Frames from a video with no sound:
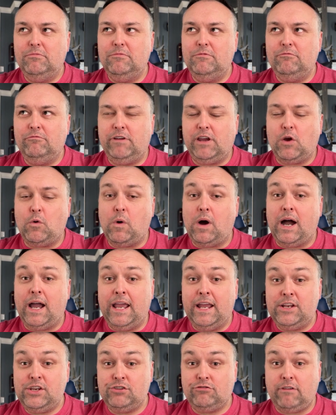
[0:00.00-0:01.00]

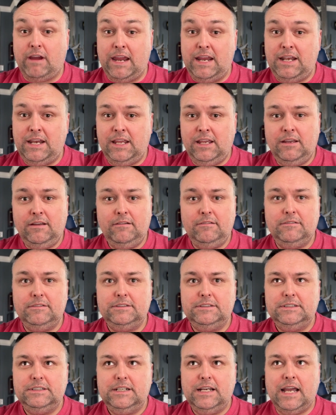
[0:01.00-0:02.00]
require training
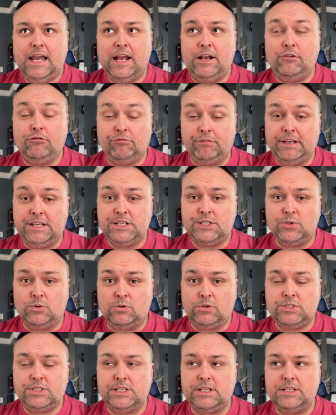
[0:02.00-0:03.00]
and
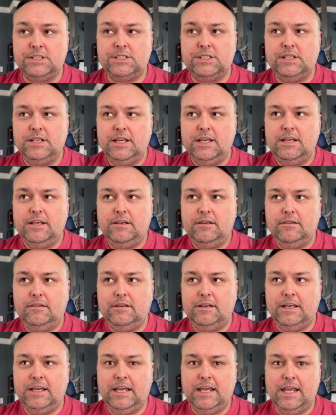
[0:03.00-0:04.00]
resources.
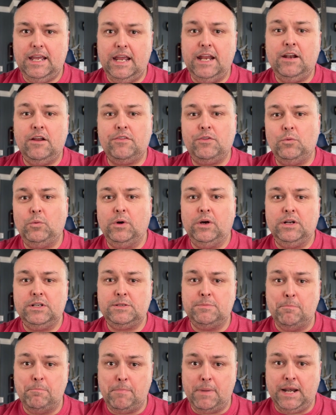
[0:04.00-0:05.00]
In other
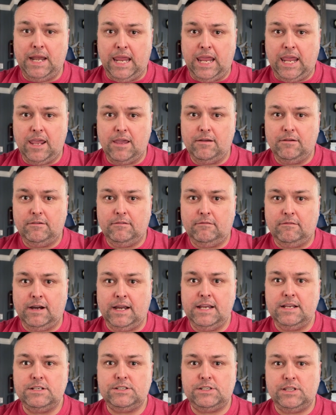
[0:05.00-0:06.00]
words, money,
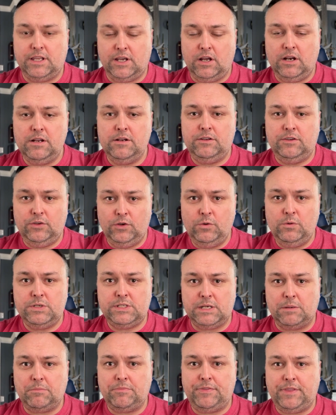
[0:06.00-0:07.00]
right? So they're going to do
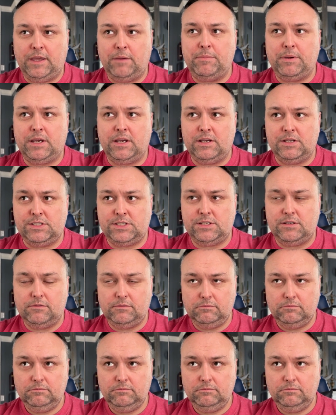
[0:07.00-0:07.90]
something because